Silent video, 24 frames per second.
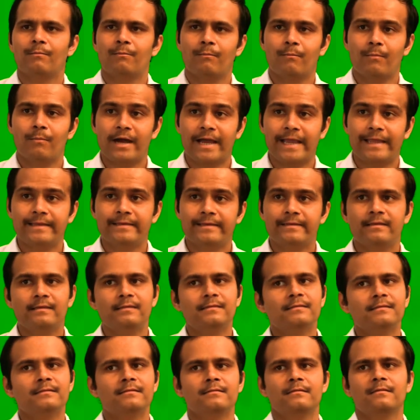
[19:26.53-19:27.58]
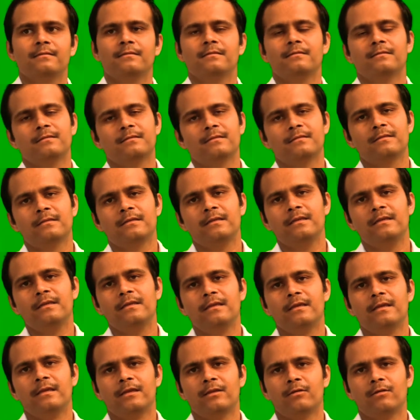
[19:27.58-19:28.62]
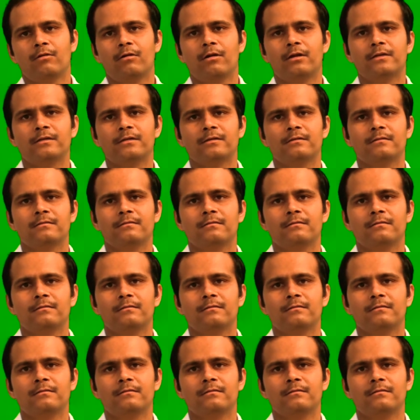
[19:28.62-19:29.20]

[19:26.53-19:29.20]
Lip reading: minus 3 A naught